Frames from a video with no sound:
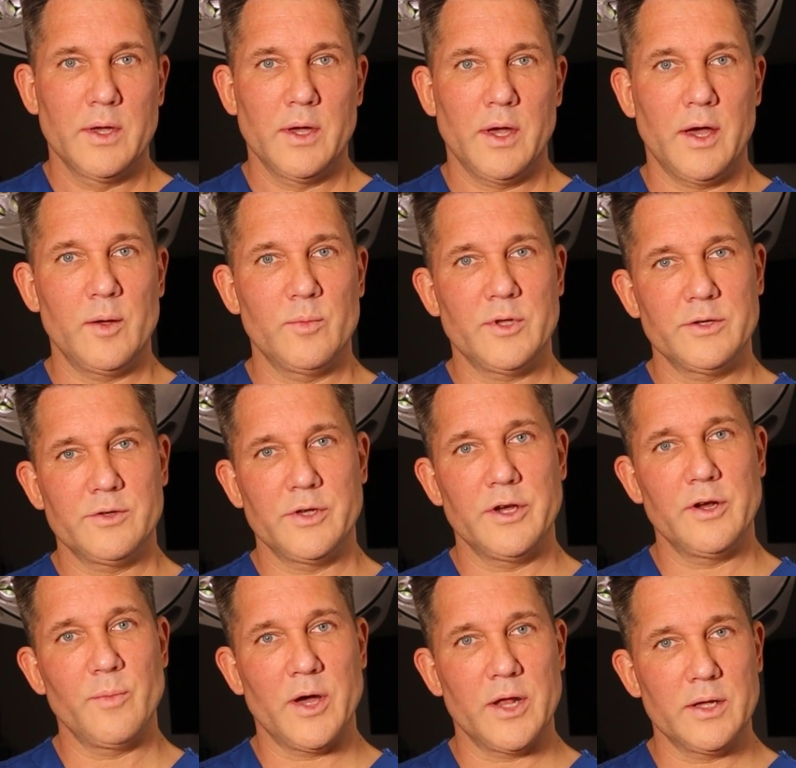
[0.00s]
Hi, I'm Doctor
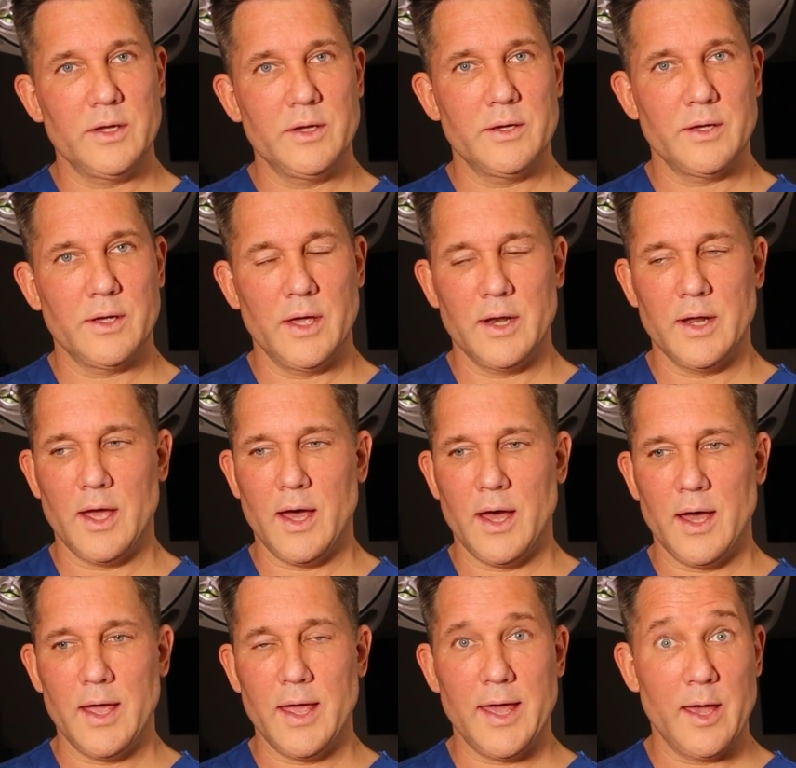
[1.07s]
Gary Motykie, and
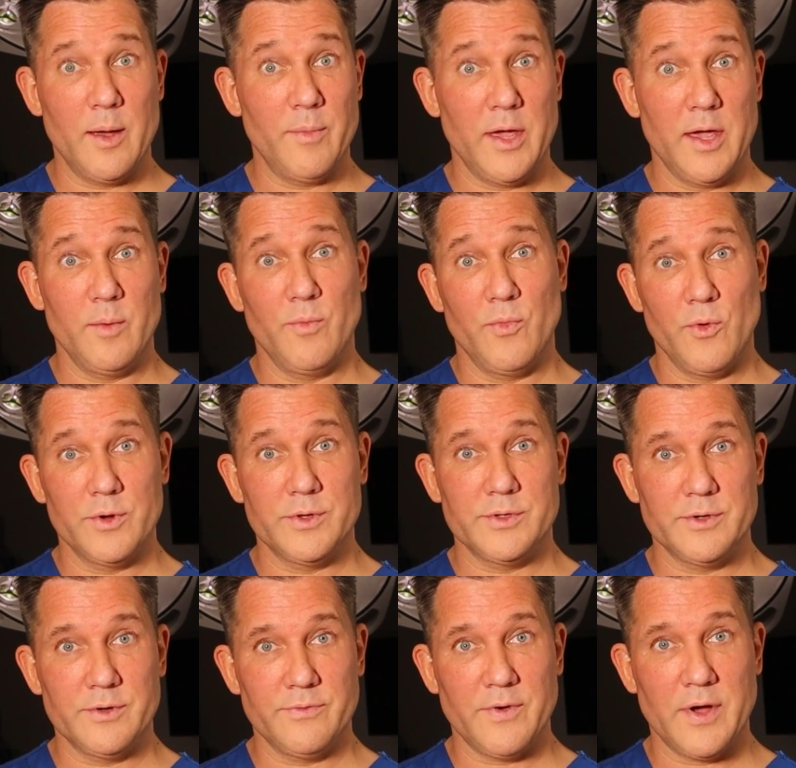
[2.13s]
I am a
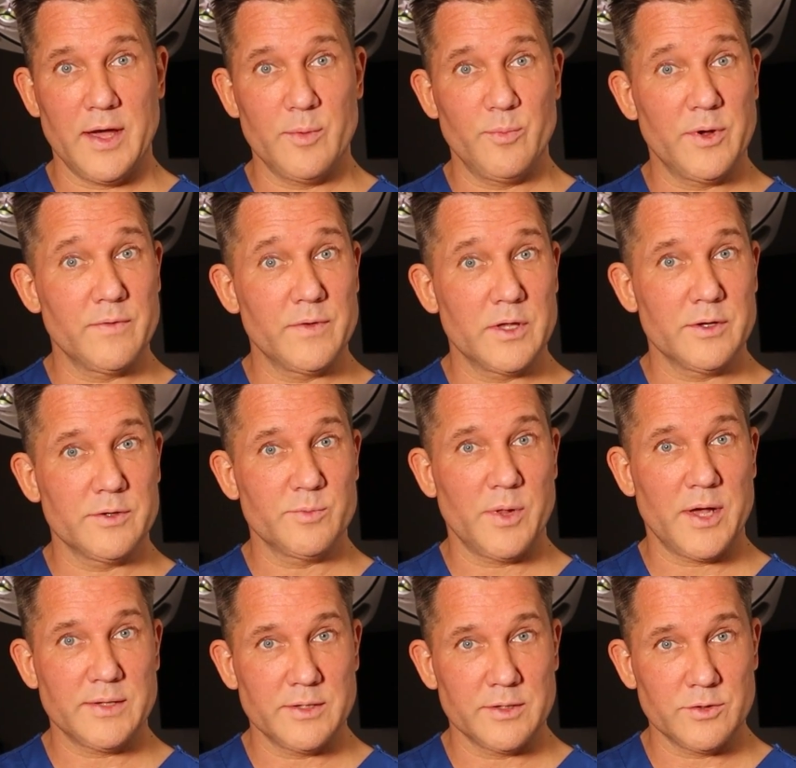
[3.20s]
board-certified Beverly Hills
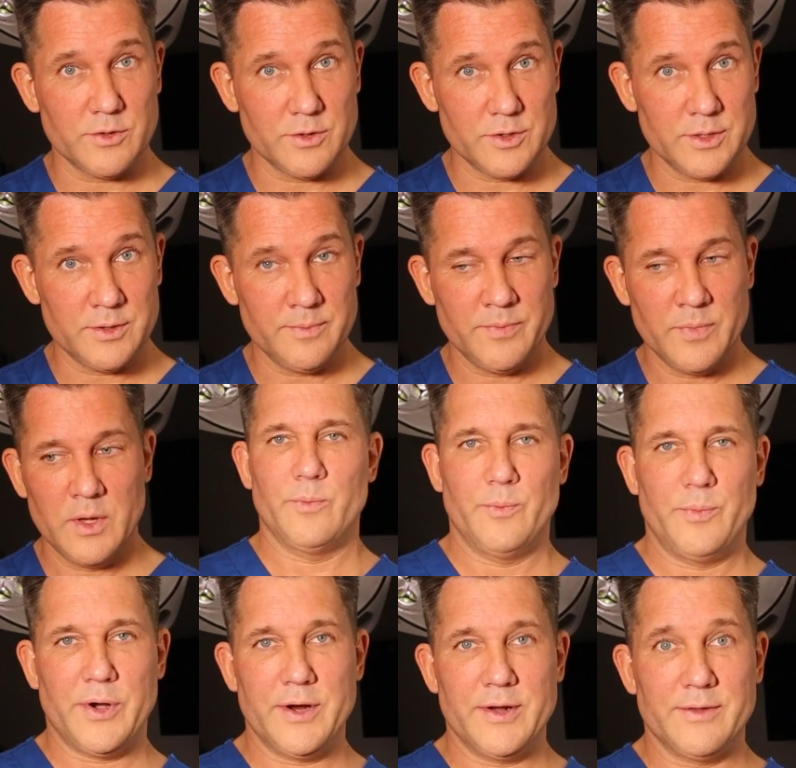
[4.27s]
plastic surgeon.
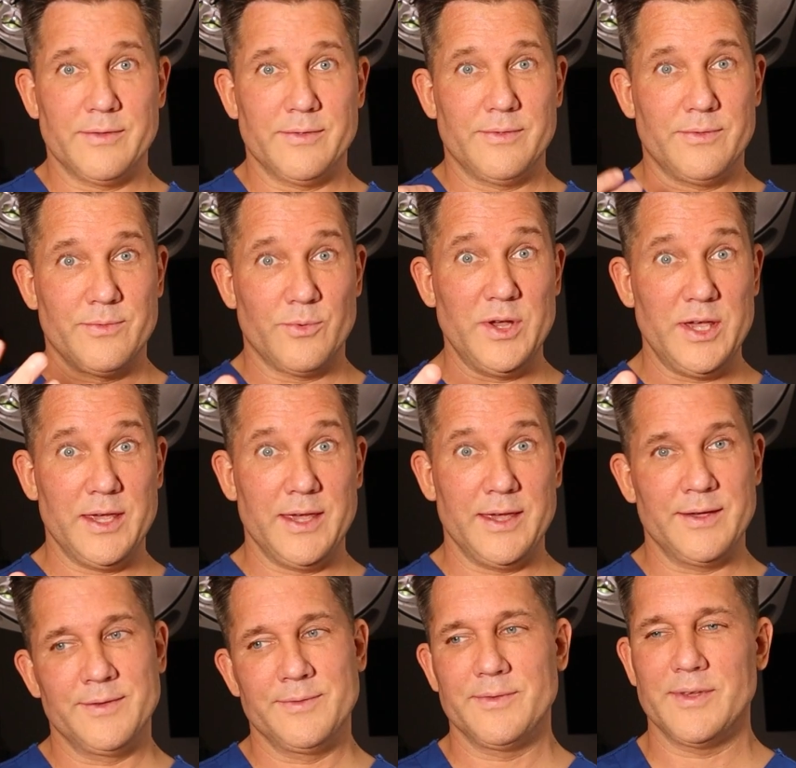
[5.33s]
Part
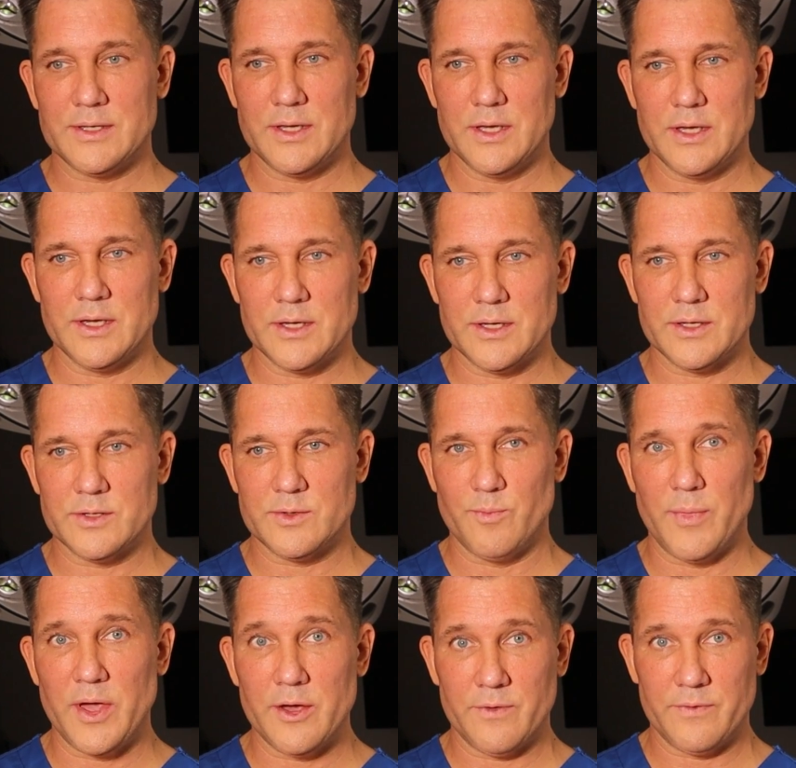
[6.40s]
three is
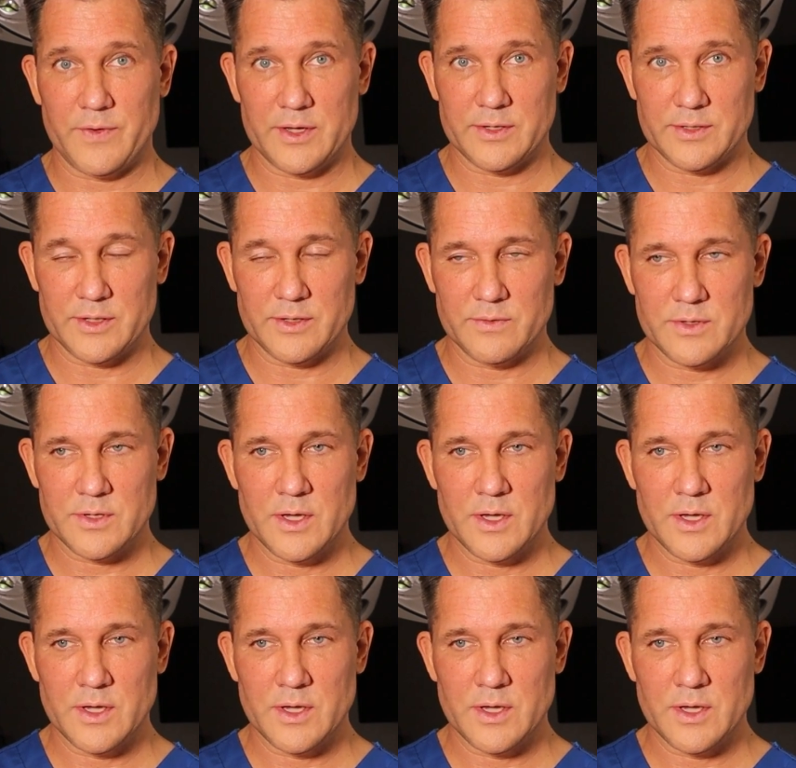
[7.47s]
male facelifts.